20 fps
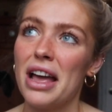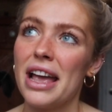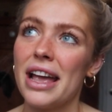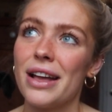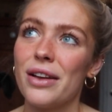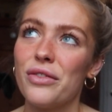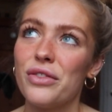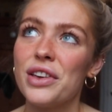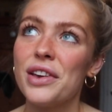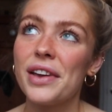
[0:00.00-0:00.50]

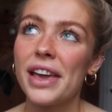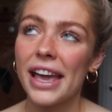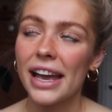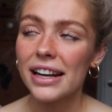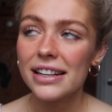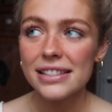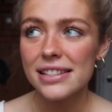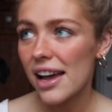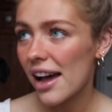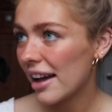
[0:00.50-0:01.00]
If you
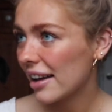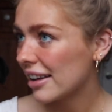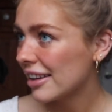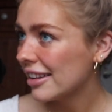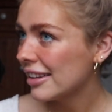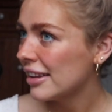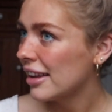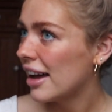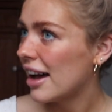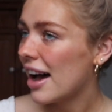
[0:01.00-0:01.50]
can't
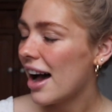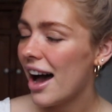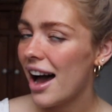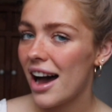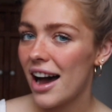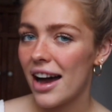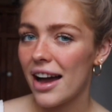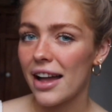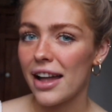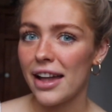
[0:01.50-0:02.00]
tell,
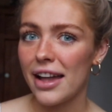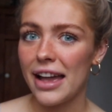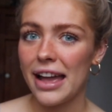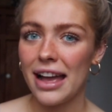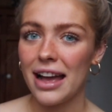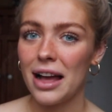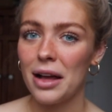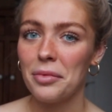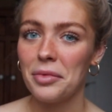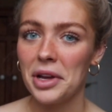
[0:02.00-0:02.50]
I
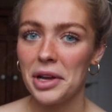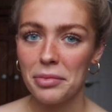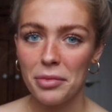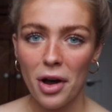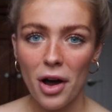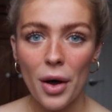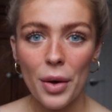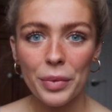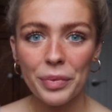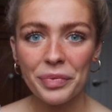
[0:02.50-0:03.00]
am a
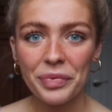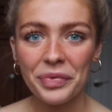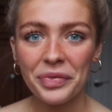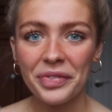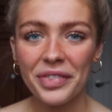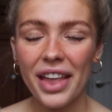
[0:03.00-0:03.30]
mom